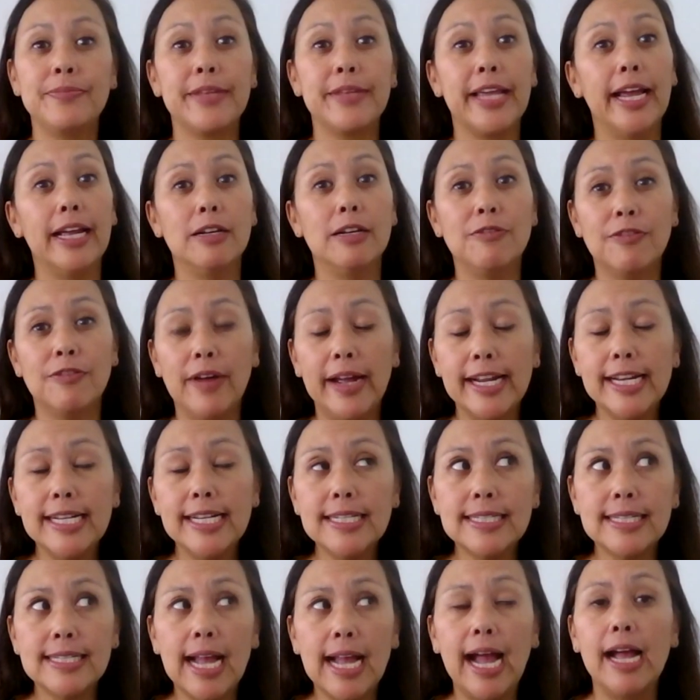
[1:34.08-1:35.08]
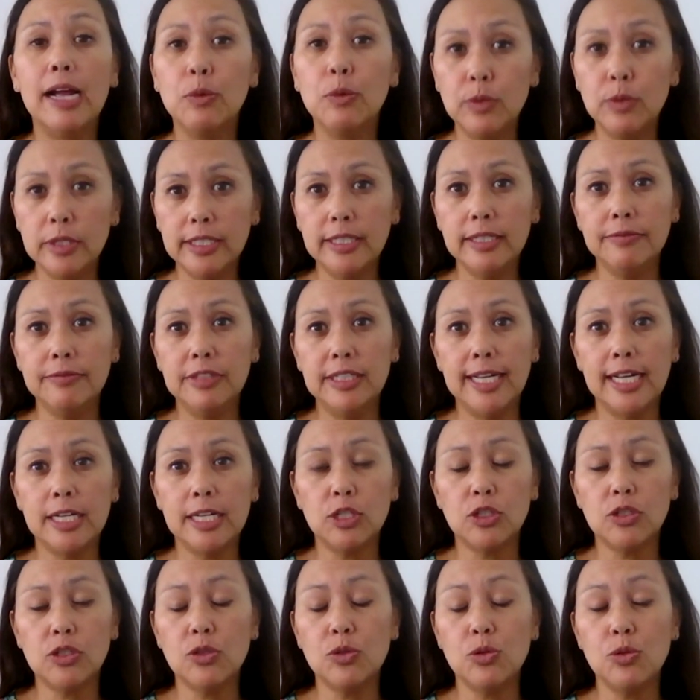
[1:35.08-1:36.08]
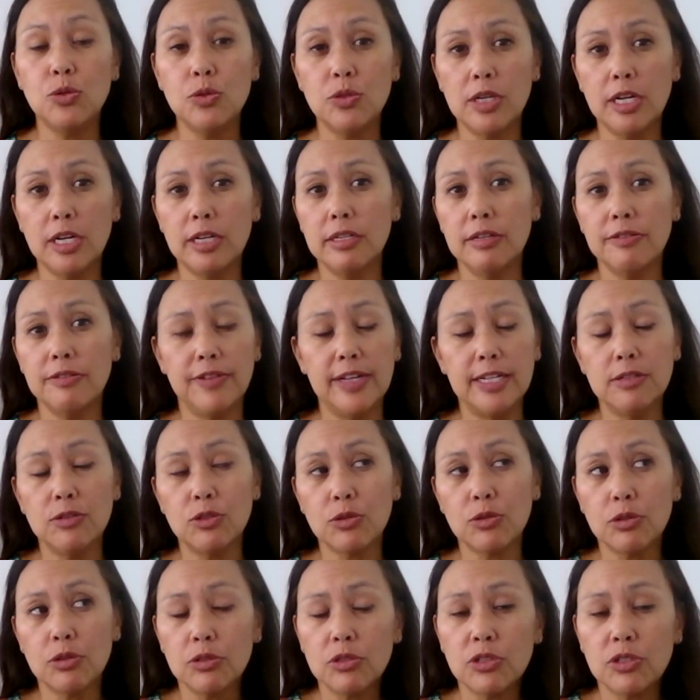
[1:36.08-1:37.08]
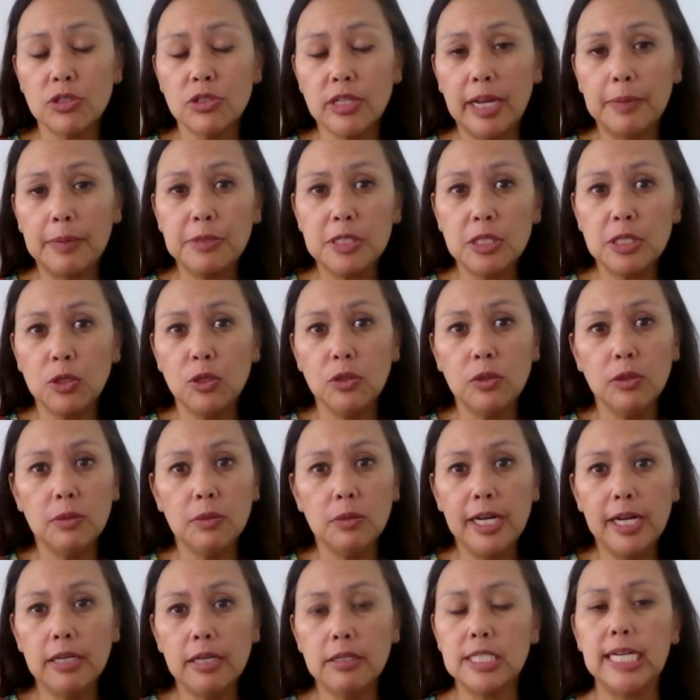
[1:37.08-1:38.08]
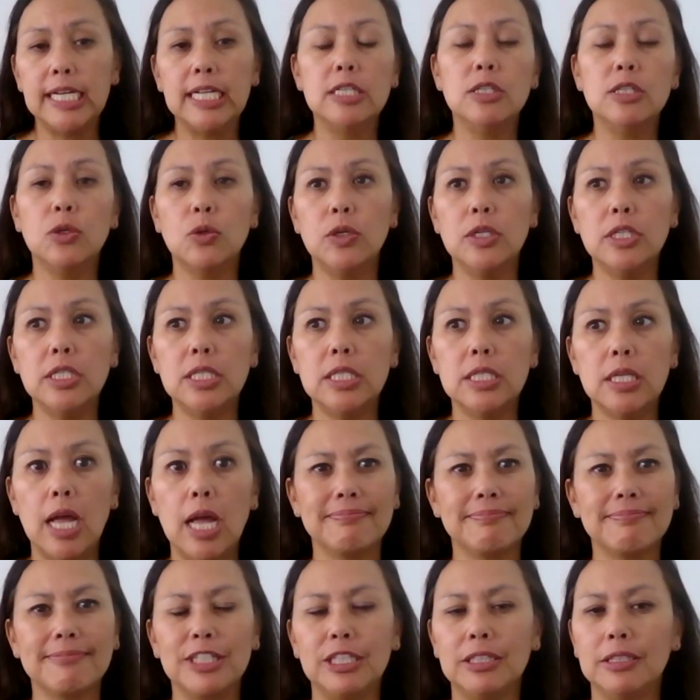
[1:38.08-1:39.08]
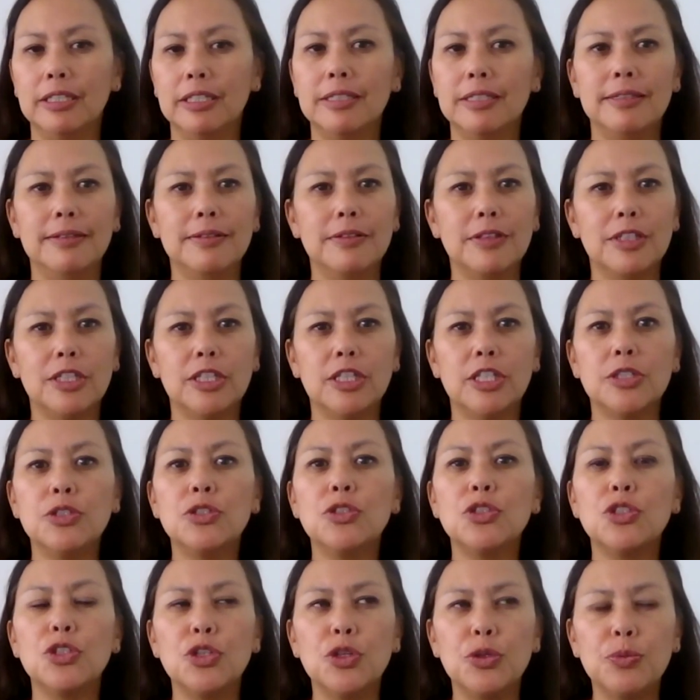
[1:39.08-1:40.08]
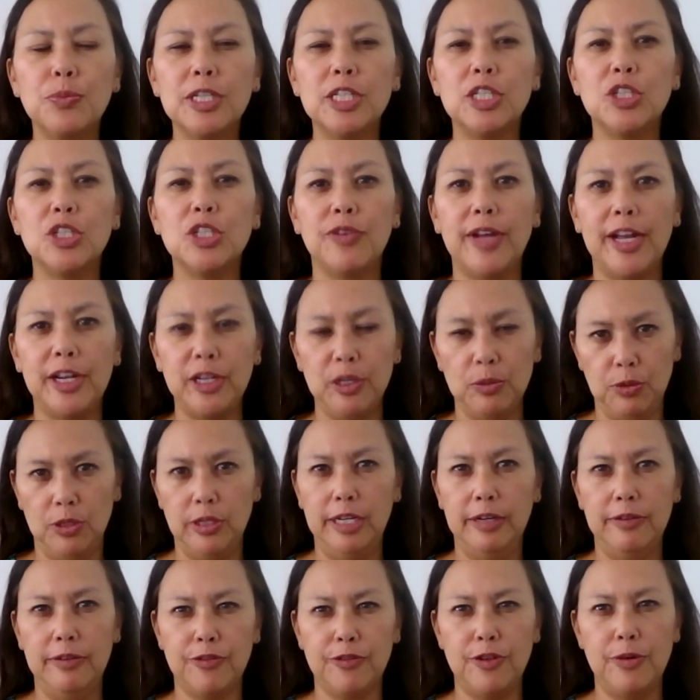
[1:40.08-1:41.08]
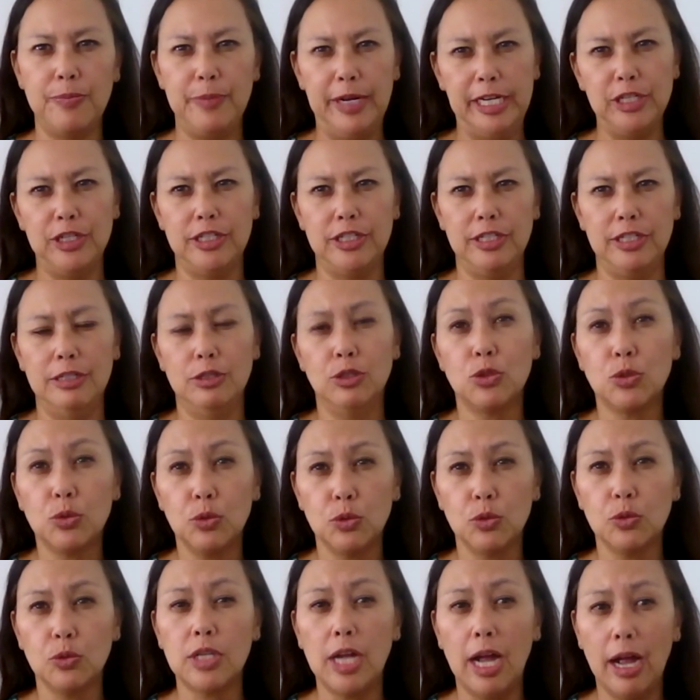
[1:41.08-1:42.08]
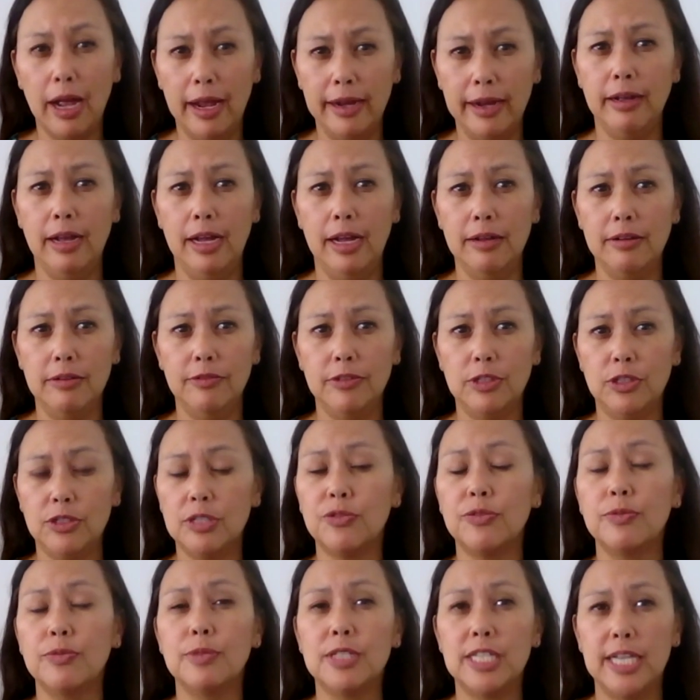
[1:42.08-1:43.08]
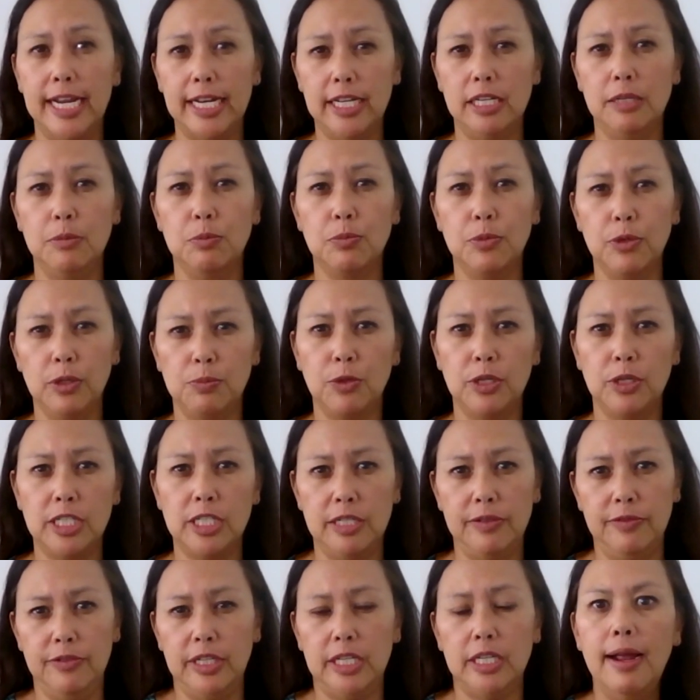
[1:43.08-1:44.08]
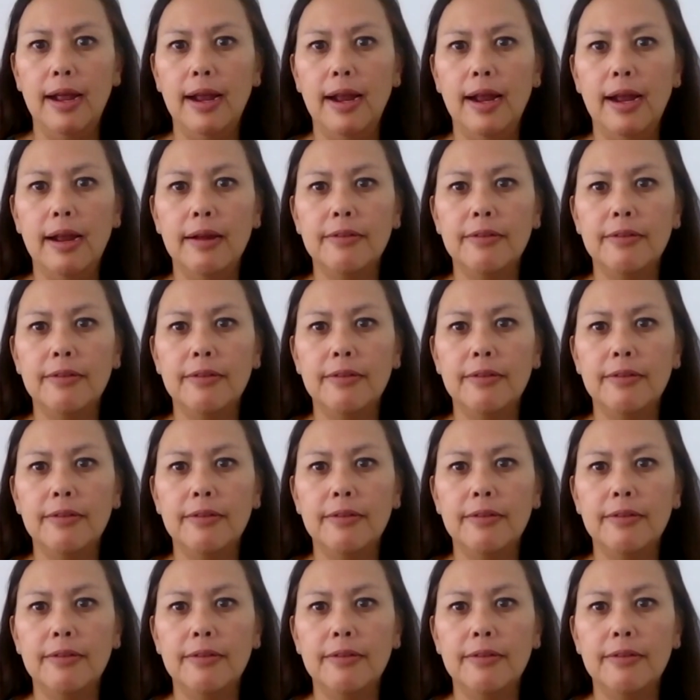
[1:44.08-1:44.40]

Advice I would give an actor who's on the fence or is skeptical about taking the course. Look, there's so much valuable information and tools I got just from taking Book More TV.